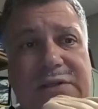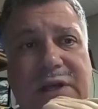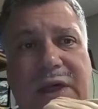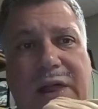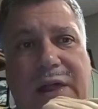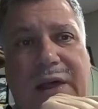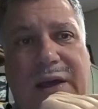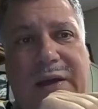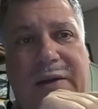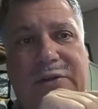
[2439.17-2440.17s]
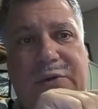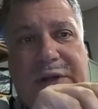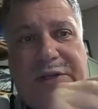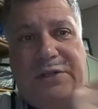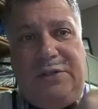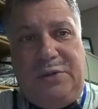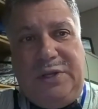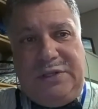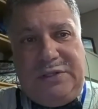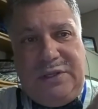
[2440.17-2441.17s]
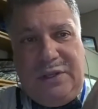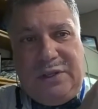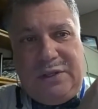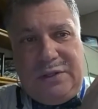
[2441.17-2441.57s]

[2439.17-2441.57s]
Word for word: on this, uh, directed to this